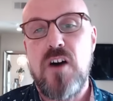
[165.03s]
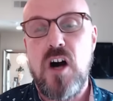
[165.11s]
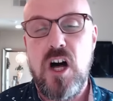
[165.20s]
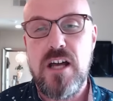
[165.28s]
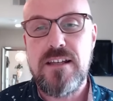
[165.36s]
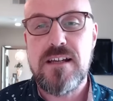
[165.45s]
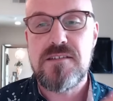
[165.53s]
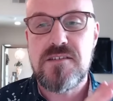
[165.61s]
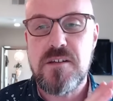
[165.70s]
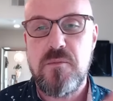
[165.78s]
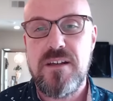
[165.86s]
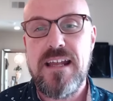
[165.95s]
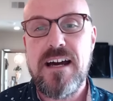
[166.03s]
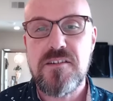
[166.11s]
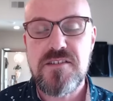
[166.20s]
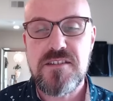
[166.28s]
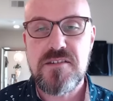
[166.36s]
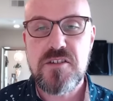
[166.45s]
on someone
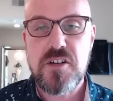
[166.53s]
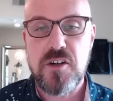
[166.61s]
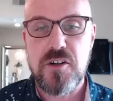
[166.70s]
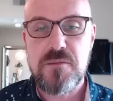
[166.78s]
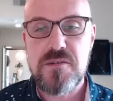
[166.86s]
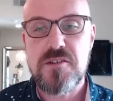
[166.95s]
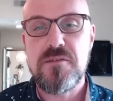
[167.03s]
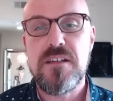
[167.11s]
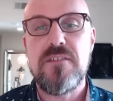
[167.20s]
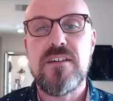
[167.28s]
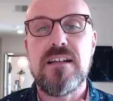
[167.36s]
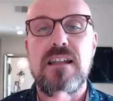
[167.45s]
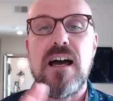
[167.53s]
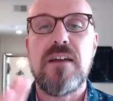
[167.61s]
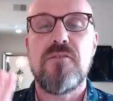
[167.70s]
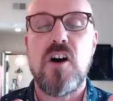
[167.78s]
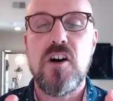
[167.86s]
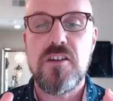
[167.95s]
else's terms to living a
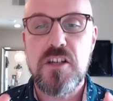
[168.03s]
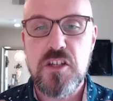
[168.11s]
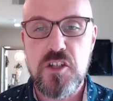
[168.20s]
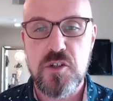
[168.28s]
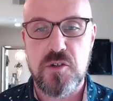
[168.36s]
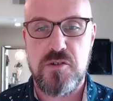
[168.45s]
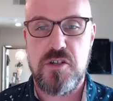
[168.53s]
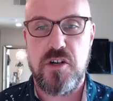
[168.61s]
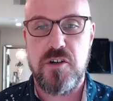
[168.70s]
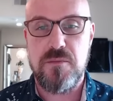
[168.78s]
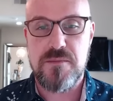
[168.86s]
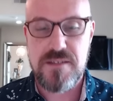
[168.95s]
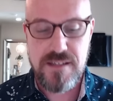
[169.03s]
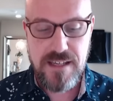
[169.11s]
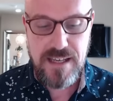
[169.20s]
life on your terms.